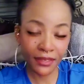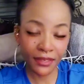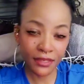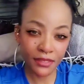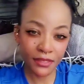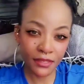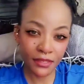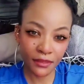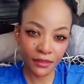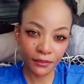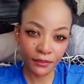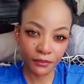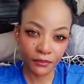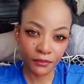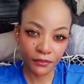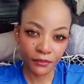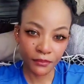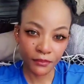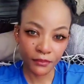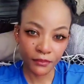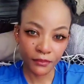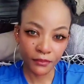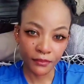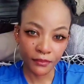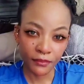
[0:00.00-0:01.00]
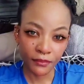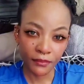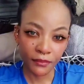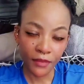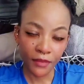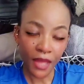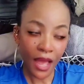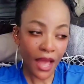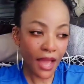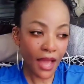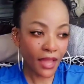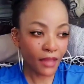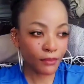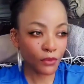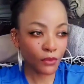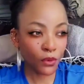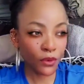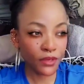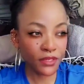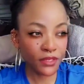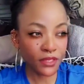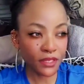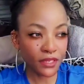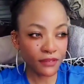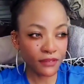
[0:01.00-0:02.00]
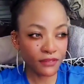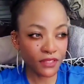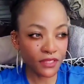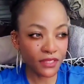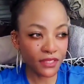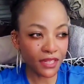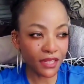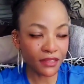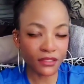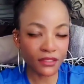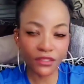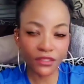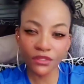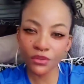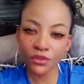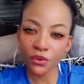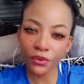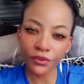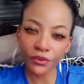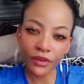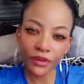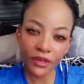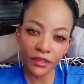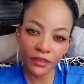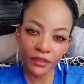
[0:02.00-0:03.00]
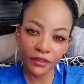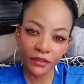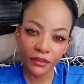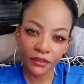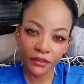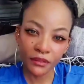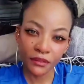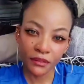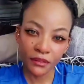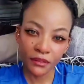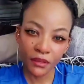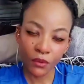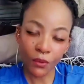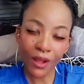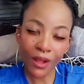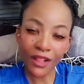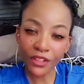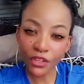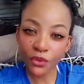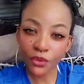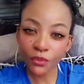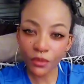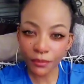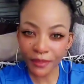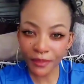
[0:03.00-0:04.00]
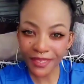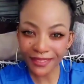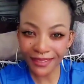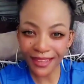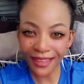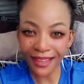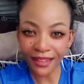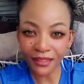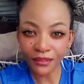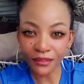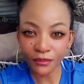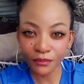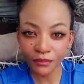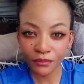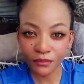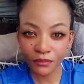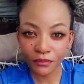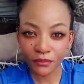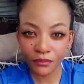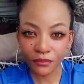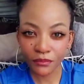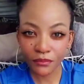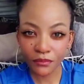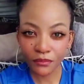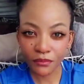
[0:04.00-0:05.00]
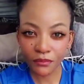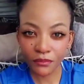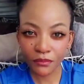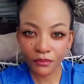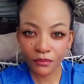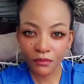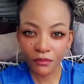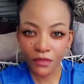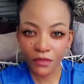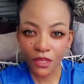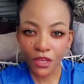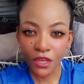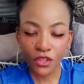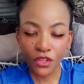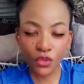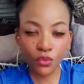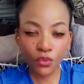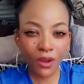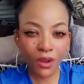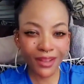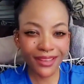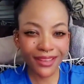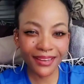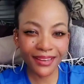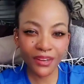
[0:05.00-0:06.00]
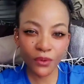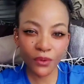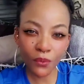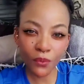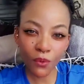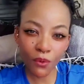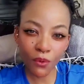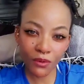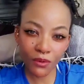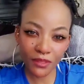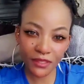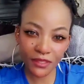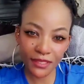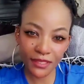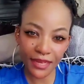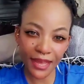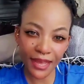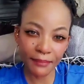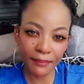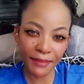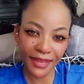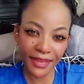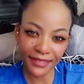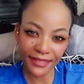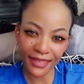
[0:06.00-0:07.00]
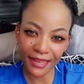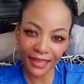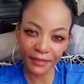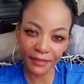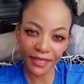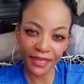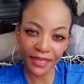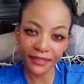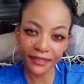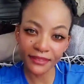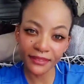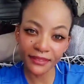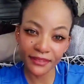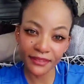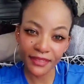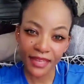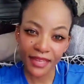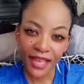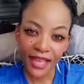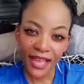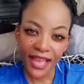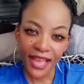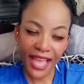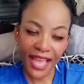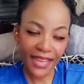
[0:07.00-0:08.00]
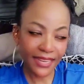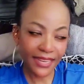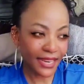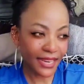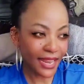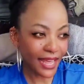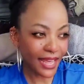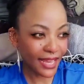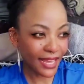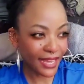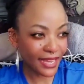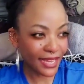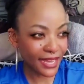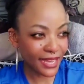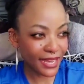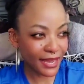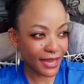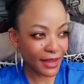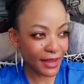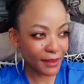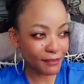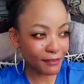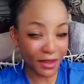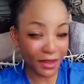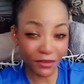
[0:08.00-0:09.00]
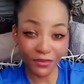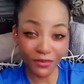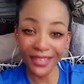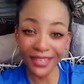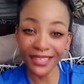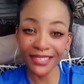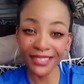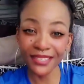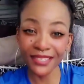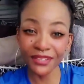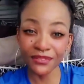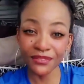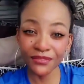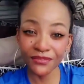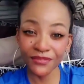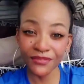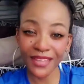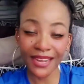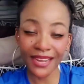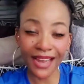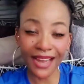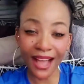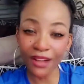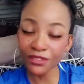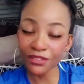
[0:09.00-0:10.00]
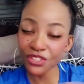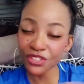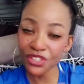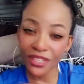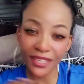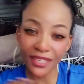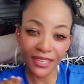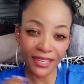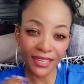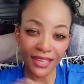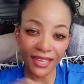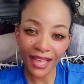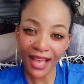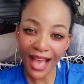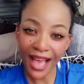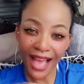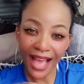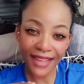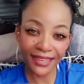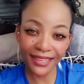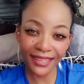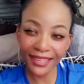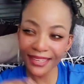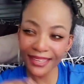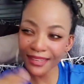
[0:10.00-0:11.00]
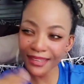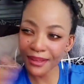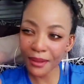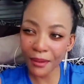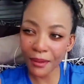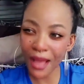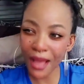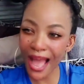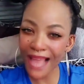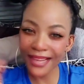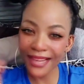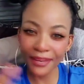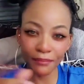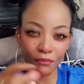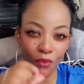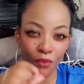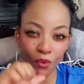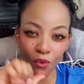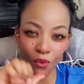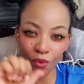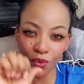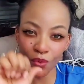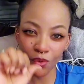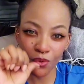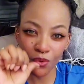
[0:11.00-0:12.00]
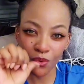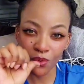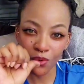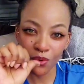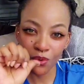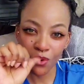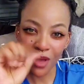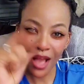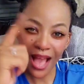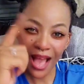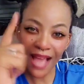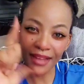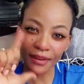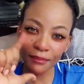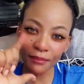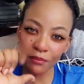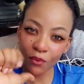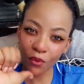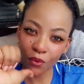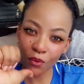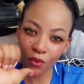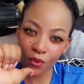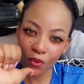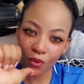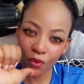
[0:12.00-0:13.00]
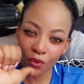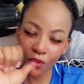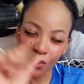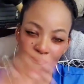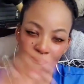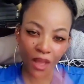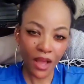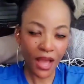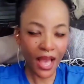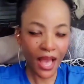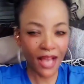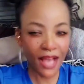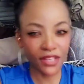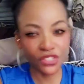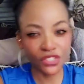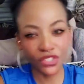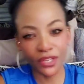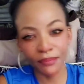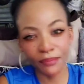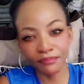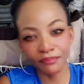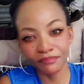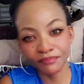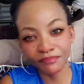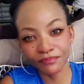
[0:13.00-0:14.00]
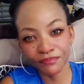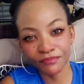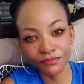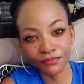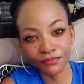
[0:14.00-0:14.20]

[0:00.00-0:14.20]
is, I am going to live to tell the story while you will be in hell. You are getting warned time and time again. And like my relative that out here, Ali, Alimo, Alimo, Hashem,